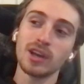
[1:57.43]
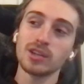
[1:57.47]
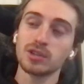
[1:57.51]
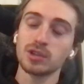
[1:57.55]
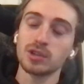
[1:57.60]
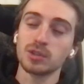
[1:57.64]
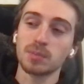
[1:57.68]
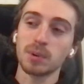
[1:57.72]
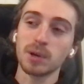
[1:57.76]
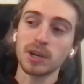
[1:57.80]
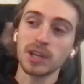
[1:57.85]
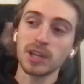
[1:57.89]

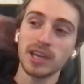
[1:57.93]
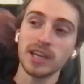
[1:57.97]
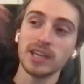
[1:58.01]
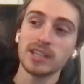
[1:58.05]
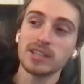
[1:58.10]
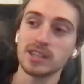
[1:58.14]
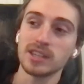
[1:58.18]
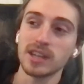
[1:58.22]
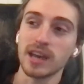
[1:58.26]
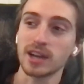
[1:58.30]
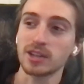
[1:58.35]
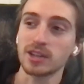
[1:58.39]
So it's pretty
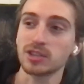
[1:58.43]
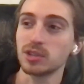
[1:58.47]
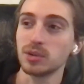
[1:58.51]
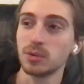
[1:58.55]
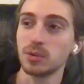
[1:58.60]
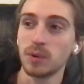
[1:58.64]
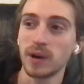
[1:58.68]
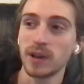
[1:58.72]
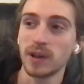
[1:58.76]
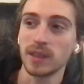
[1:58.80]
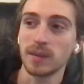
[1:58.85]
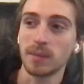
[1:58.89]
easy to actually
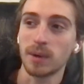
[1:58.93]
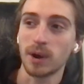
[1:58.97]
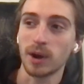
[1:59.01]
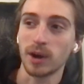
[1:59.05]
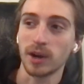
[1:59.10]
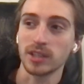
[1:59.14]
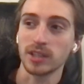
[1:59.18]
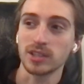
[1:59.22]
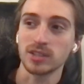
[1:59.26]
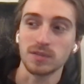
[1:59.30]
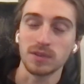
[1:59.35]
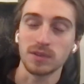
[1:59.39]
win in the
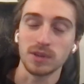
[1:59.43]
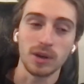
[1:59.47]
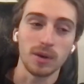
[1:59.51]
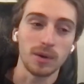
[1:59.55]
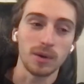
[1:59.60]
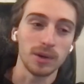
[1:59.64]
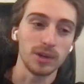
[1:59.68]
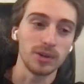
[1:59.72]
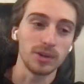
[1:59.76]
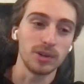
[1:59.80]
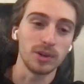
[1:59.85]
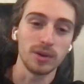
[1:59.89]
markets if you know
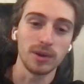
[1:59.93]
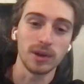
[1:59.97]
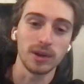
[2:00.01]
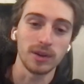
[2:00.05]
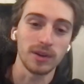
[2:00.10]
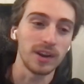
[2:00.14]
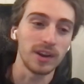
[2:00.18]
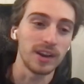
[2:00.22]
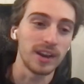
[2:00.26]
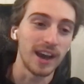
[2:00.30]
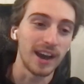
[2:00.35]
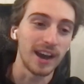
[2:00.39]
what you're doing
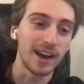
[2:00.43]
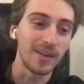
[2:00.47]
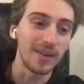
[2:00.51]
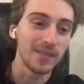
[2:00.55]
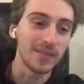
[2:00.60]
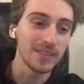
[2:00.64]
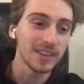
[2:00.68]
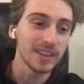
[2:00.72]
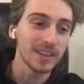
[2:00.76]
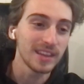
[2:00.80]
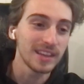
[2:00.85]
right now.